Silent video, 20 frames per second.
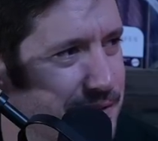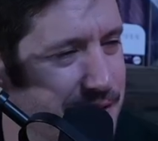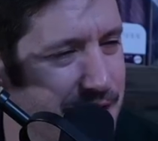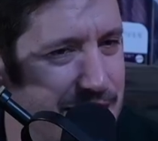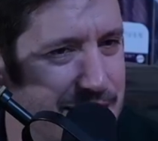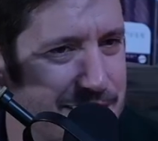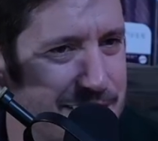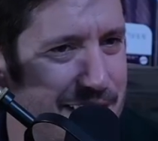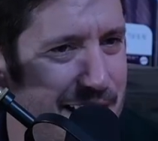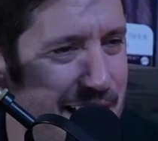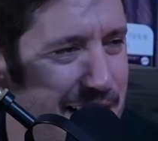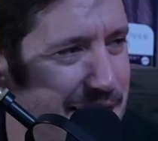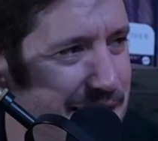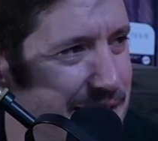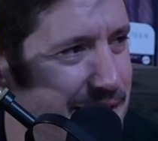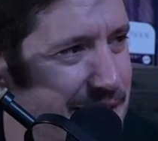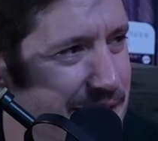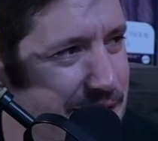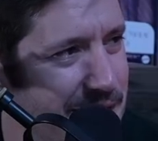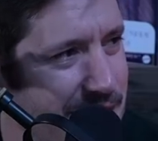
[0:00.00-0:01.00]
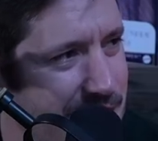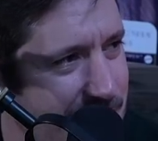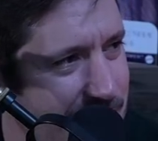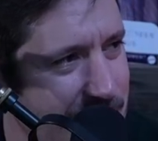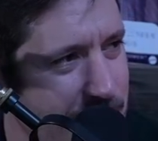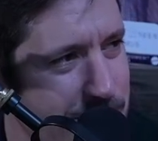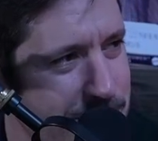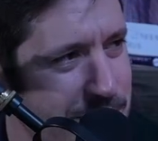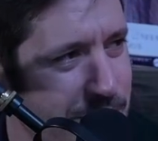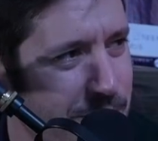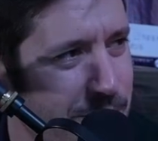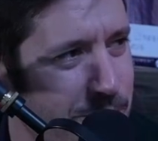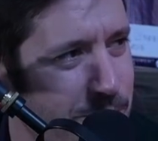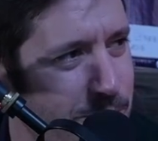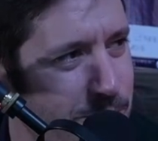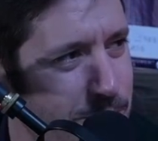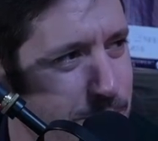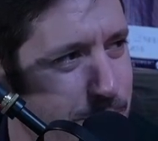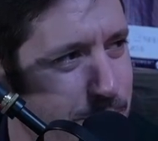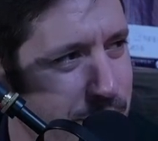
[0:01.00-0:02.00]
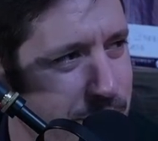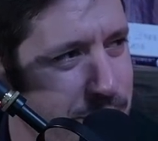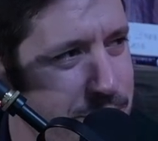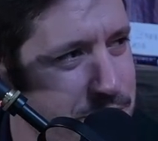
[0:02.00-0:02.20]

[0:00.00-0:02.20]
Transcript: Yes, you know? Daddy. He was our cool Persian.